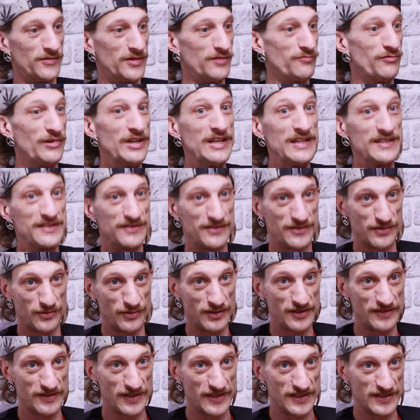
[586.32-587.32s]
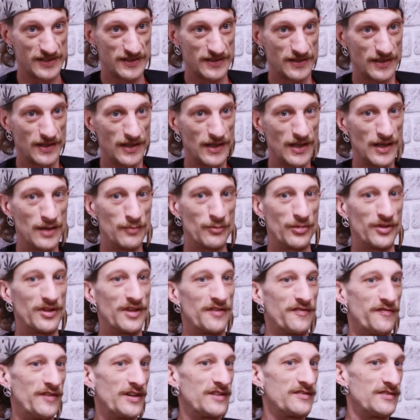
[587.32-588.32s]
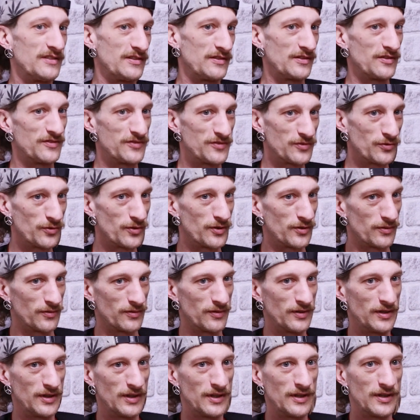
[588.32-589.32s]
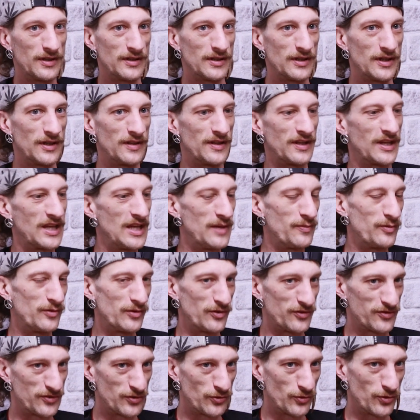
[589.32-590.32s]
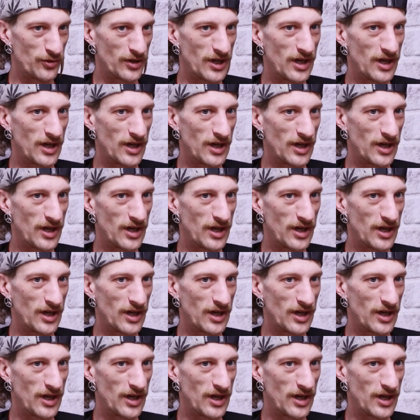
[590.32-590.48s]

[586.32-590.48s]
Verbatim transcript: reason to exist, but they're fixing the soil. Yeah, they're keeping the soil